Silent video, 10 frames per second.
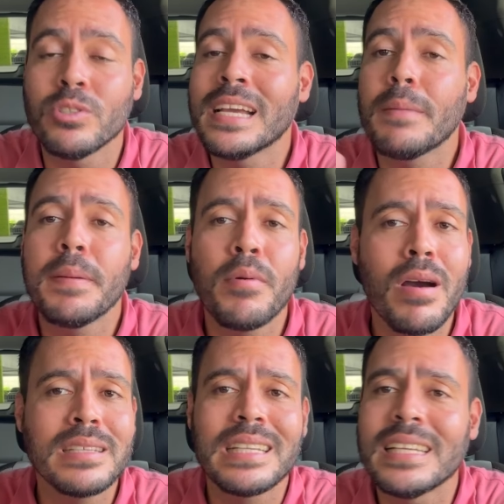You got people
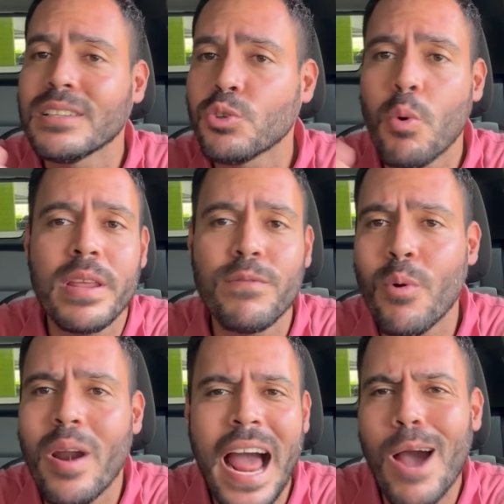hustling
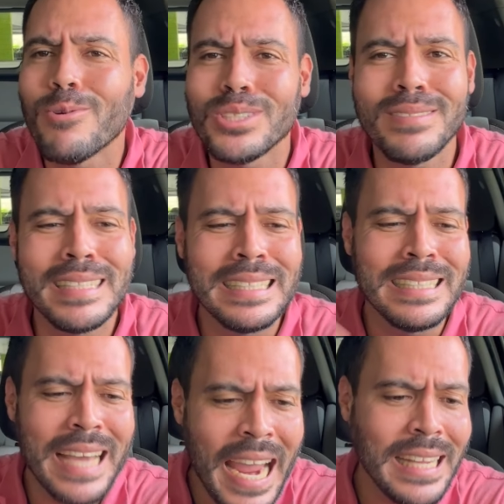24 hours of the
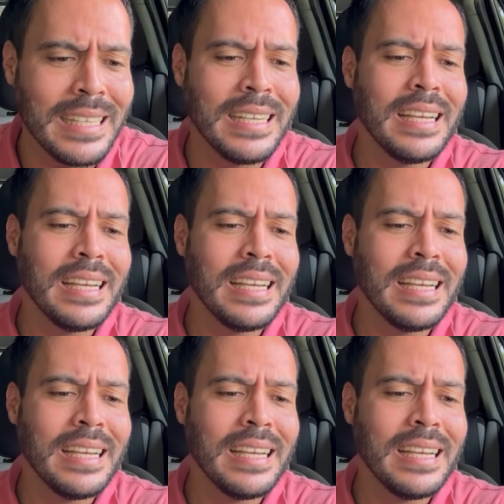day.